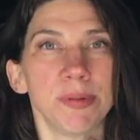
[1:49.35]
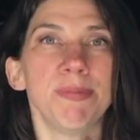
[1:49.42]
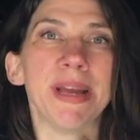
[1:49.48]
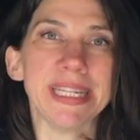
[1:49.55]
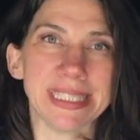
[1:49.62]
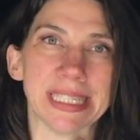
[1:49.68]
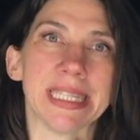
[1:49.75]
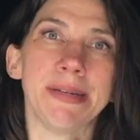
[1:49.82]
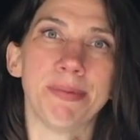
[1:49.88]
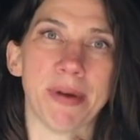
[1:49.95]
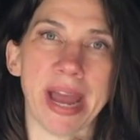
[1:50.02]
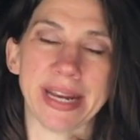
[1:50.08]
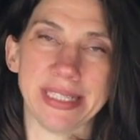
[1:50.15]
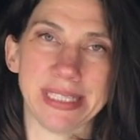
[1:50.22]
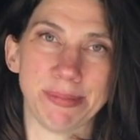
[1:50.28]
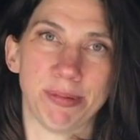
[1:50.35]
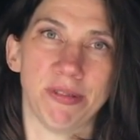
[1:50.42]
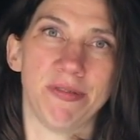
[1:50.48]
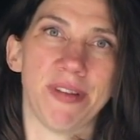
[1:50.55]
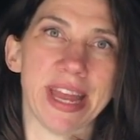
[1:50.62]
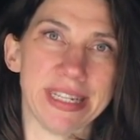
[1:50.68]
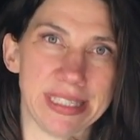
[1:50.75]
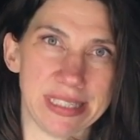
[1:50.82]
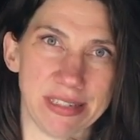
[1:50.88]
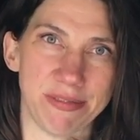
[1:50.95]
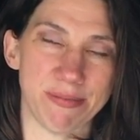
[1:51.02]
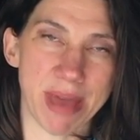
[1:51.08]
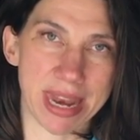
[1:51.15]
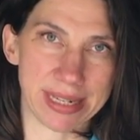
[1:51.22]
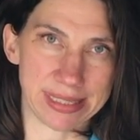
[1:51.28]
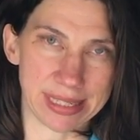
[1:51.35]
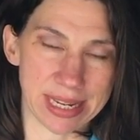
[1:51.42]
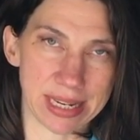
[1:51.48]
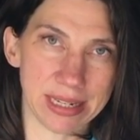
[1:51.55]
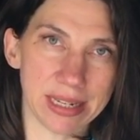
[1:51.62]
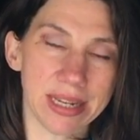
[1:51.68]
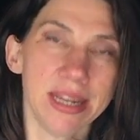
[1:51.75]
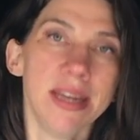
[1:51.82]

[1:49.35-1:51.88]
basically practice preventative medicine,